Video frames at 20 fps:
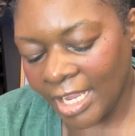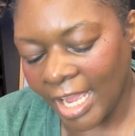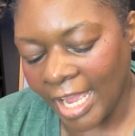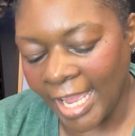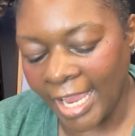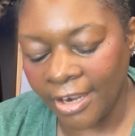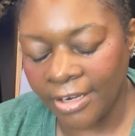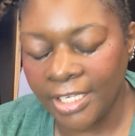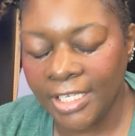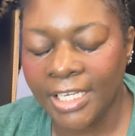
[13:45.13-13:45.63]

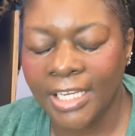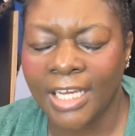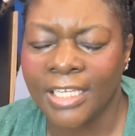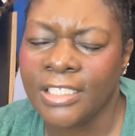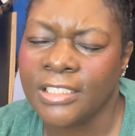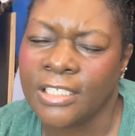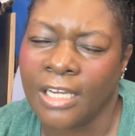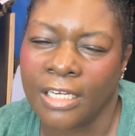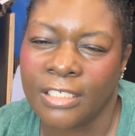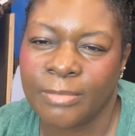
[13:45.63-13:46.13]
I already
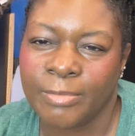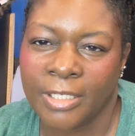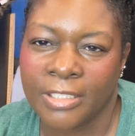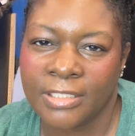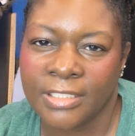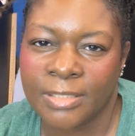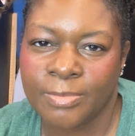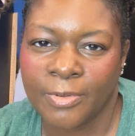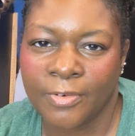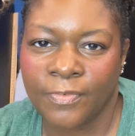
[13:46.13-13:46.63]
kind of talked
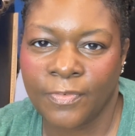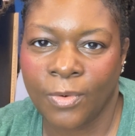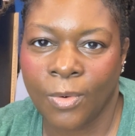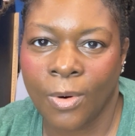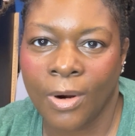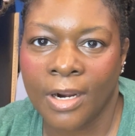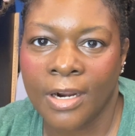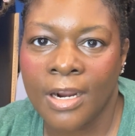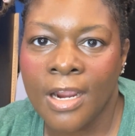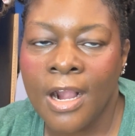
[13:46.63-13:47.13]
about this
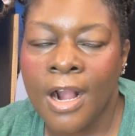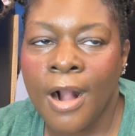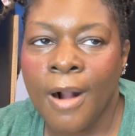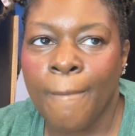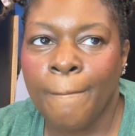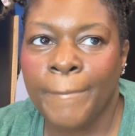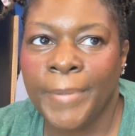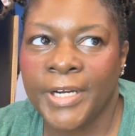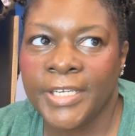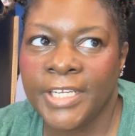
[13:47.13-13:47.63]
before,
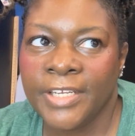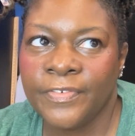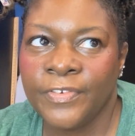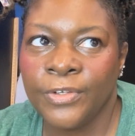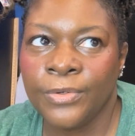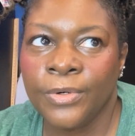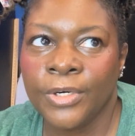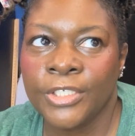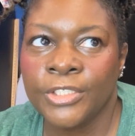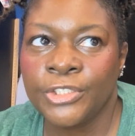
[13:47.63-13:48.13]
but if
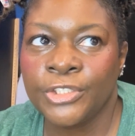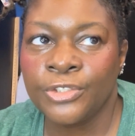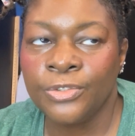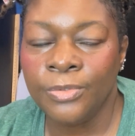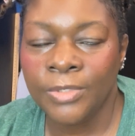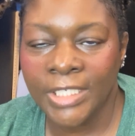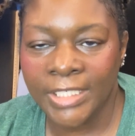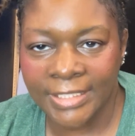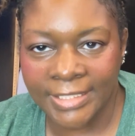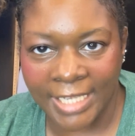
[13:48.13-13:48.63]
you are
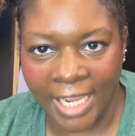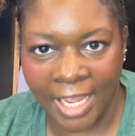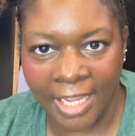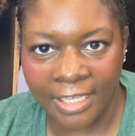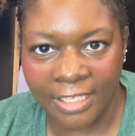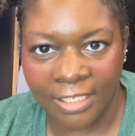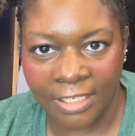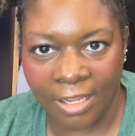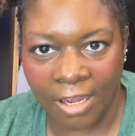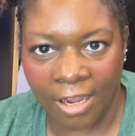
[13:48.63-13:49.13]
doing
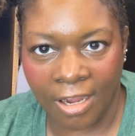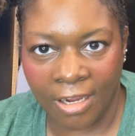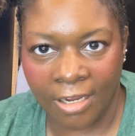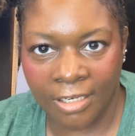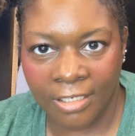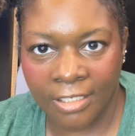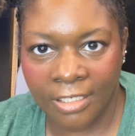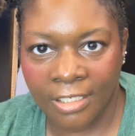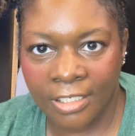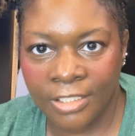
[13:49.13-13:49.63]

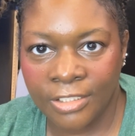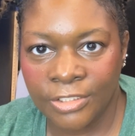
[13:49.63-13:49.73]
dialogue,